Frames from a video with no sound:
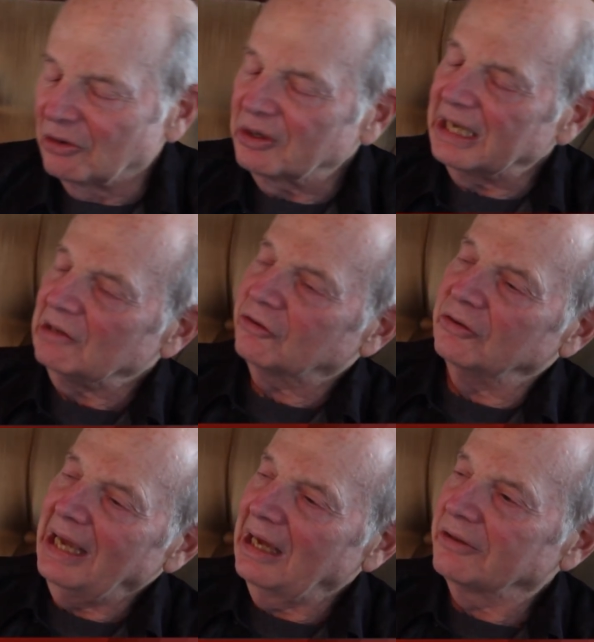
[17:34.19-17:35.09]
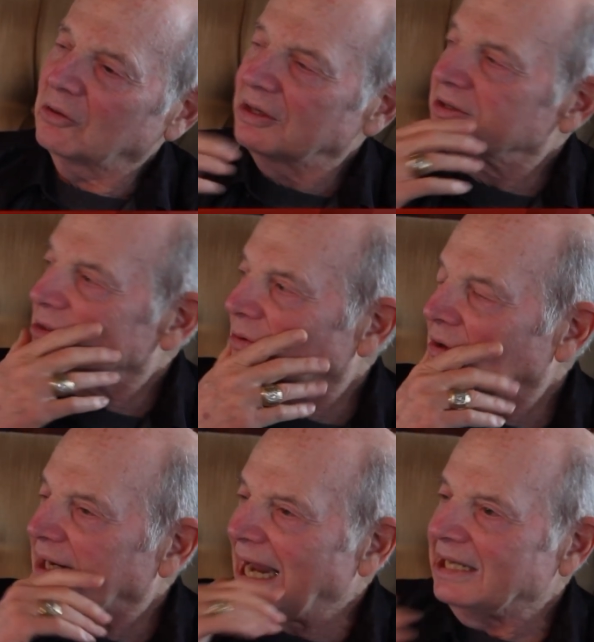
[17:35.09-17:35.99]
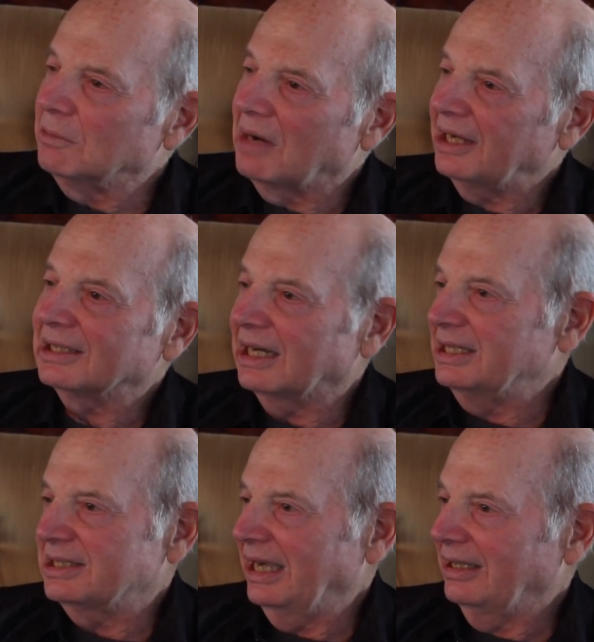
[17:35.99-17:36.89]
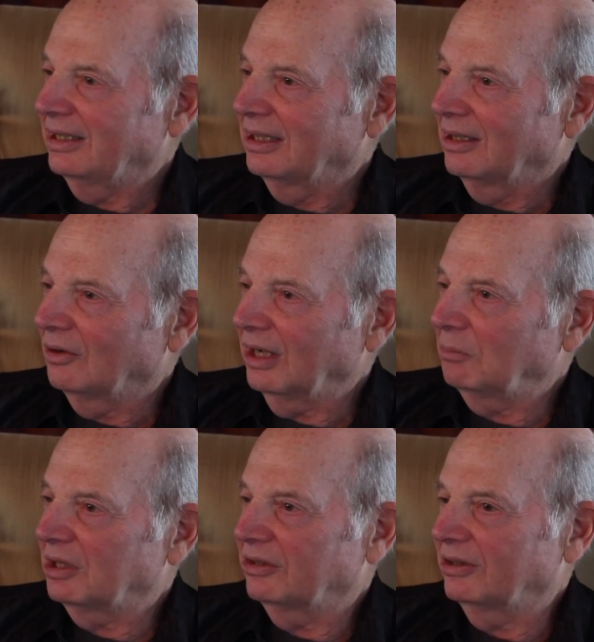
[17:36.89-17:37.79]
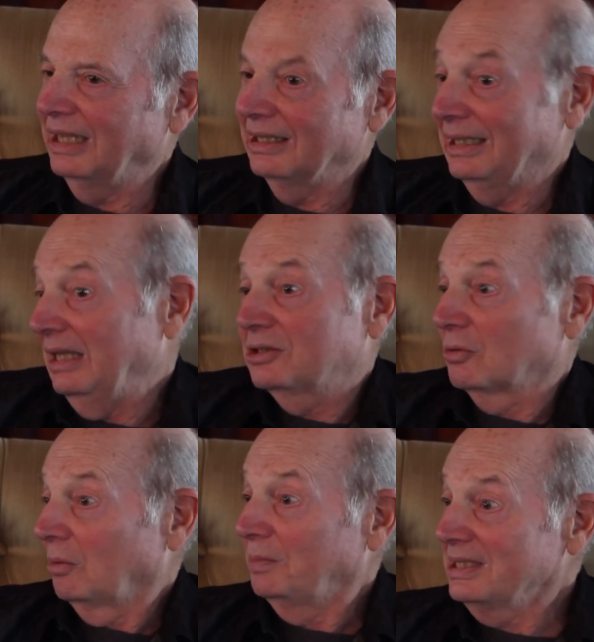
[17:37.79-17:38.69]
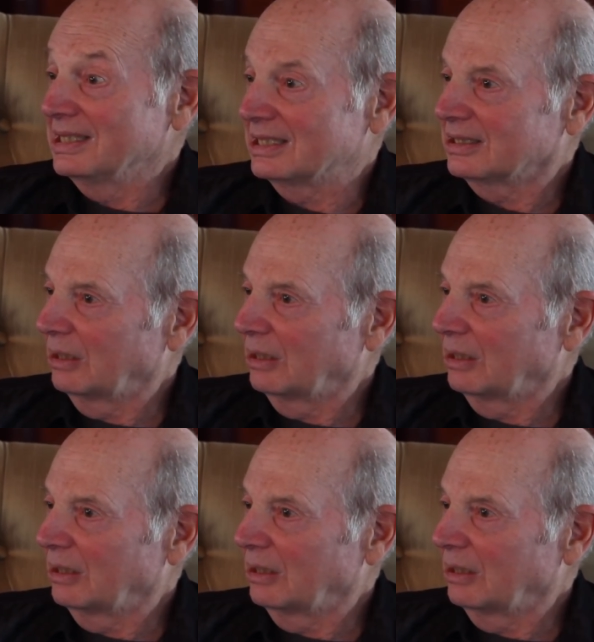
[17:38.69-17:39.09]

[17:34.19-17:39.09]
Okay, so now the question is, well, all right, how do you monetize that? Right. Okay, because at the end of the day, these are all businesses.